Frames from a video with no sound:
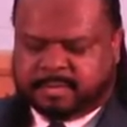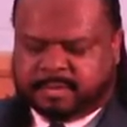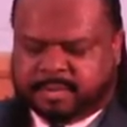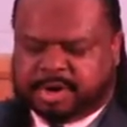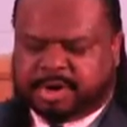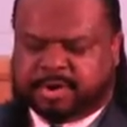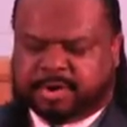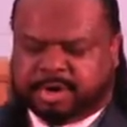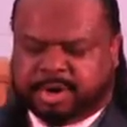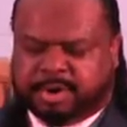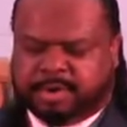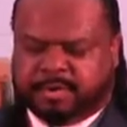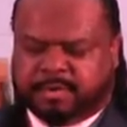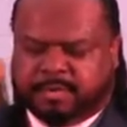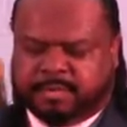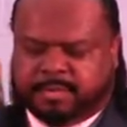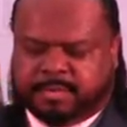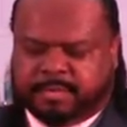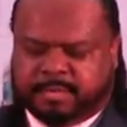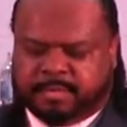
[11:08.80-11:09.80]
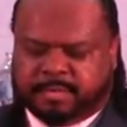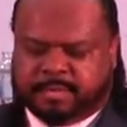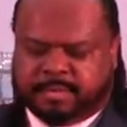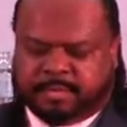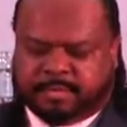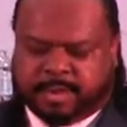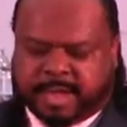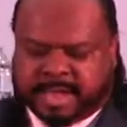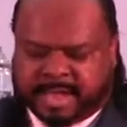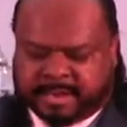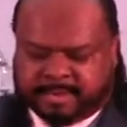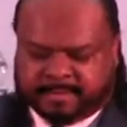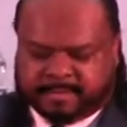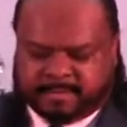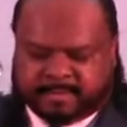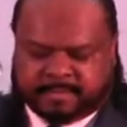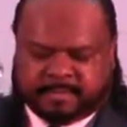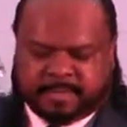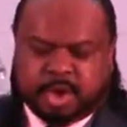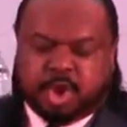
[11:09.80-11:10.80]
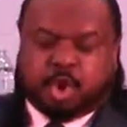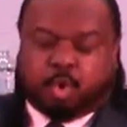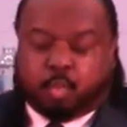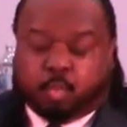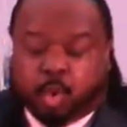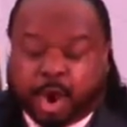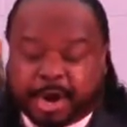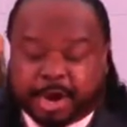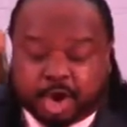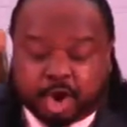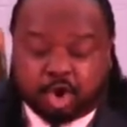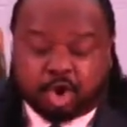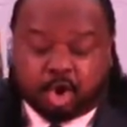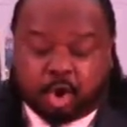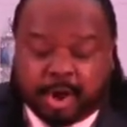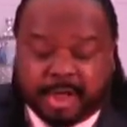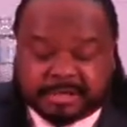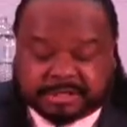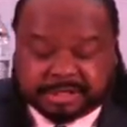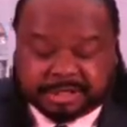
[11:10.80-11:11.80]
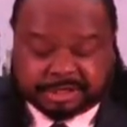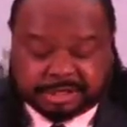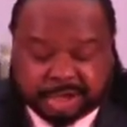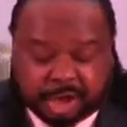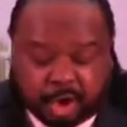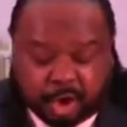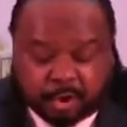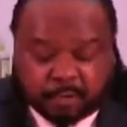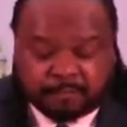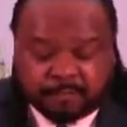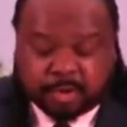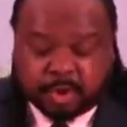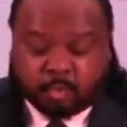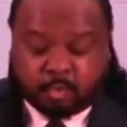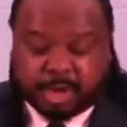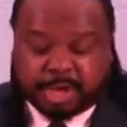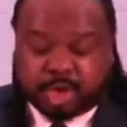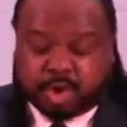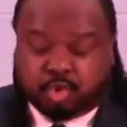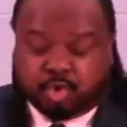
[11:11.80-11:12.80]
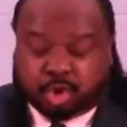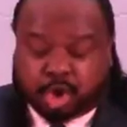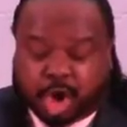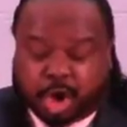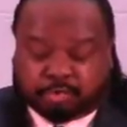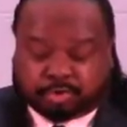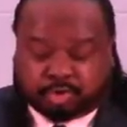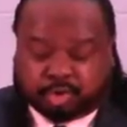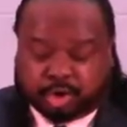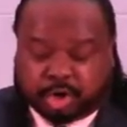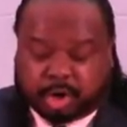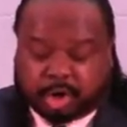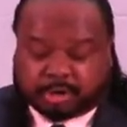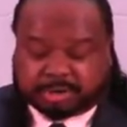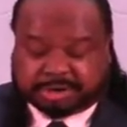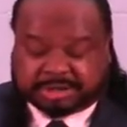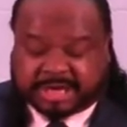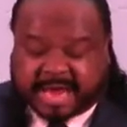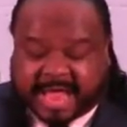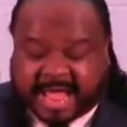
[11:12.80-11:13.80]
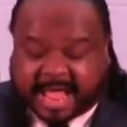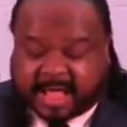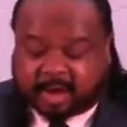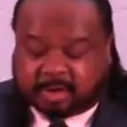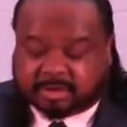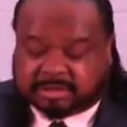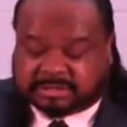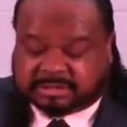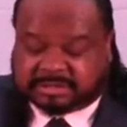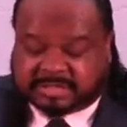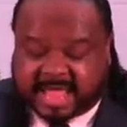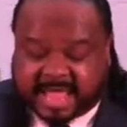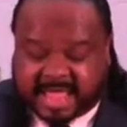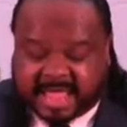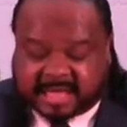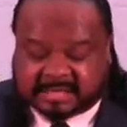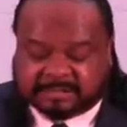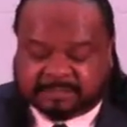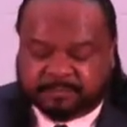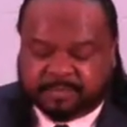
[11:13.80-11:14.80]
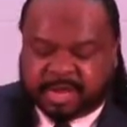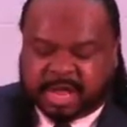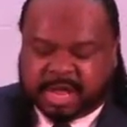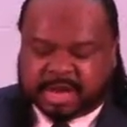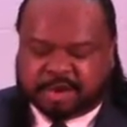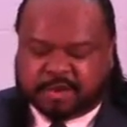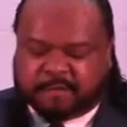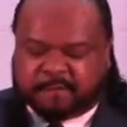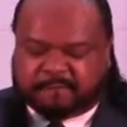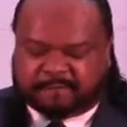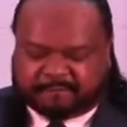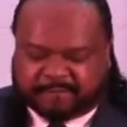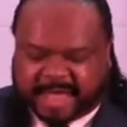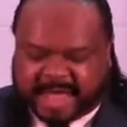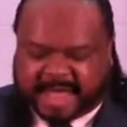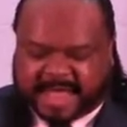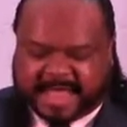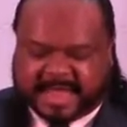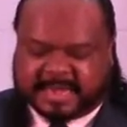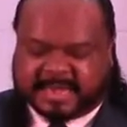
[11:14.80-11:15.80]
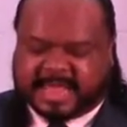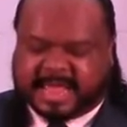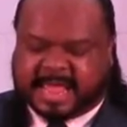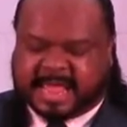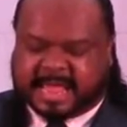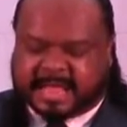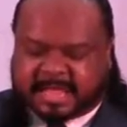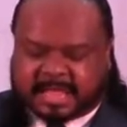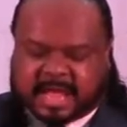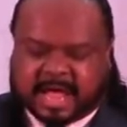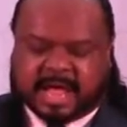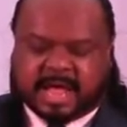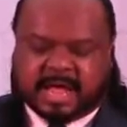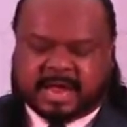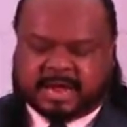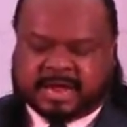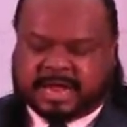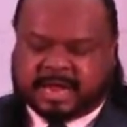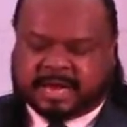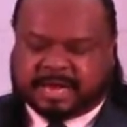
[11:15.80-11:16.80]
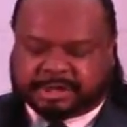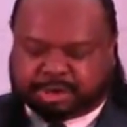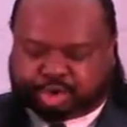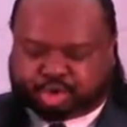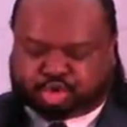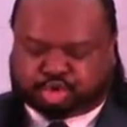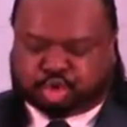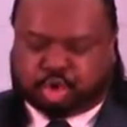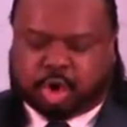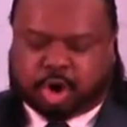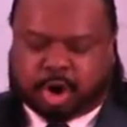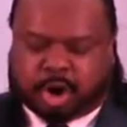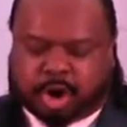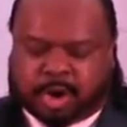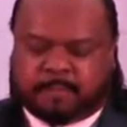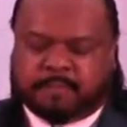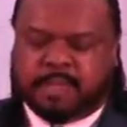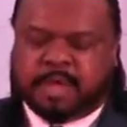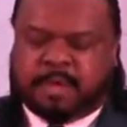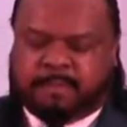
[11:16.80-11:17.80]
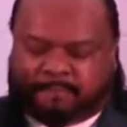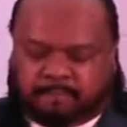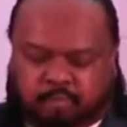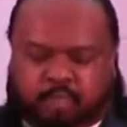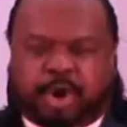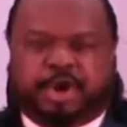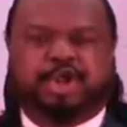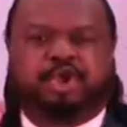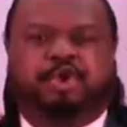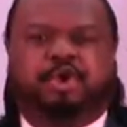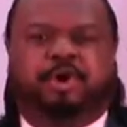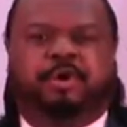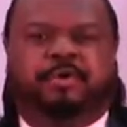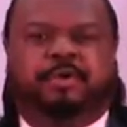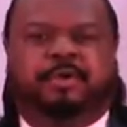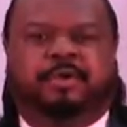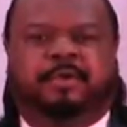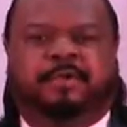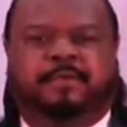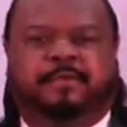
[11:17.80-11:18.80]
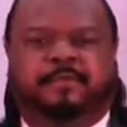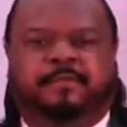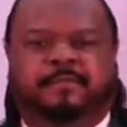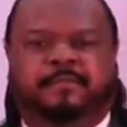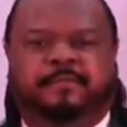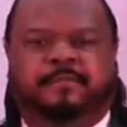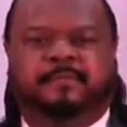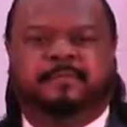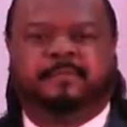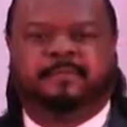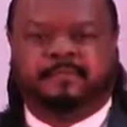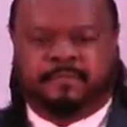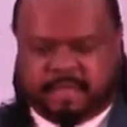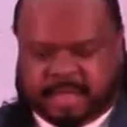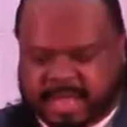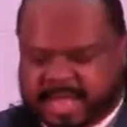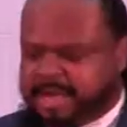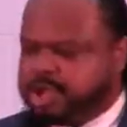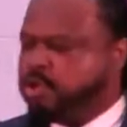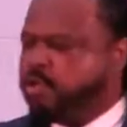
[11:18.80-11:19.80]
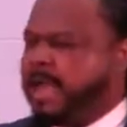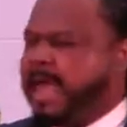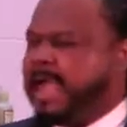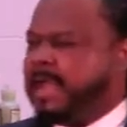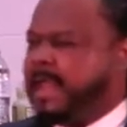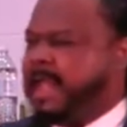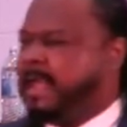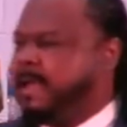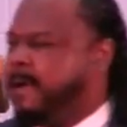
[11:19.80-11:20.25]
What are you going to do? Right? What are you going to do when you go through your child's things and you find a gun in his drawer? What are you going to do? And you act